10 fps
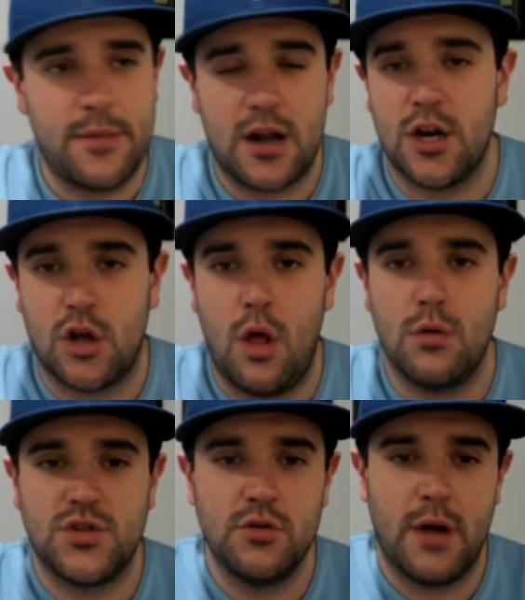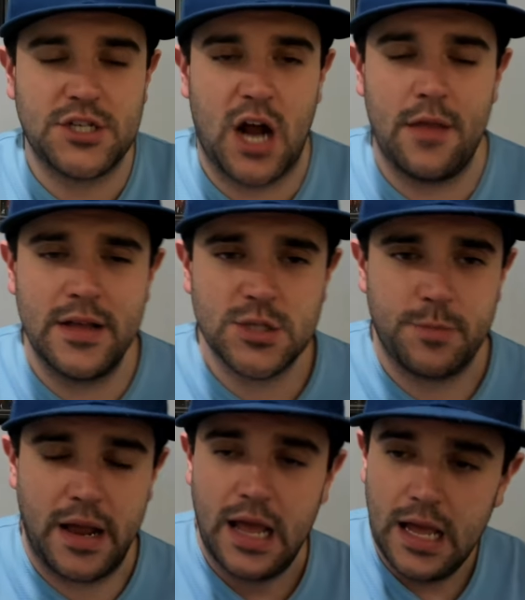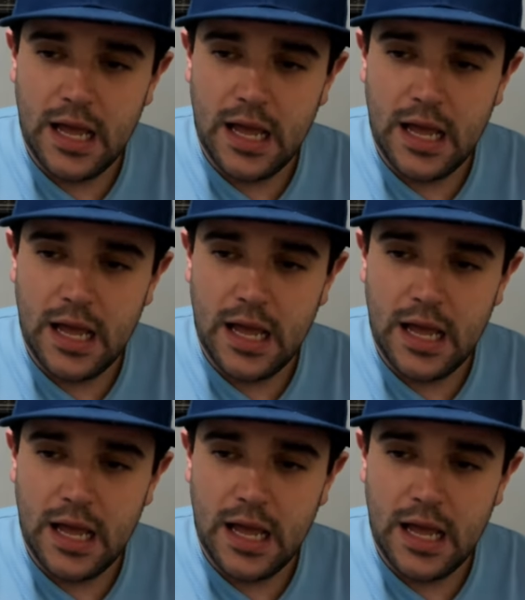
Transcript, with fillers: I'm not going to gloat too much on this, but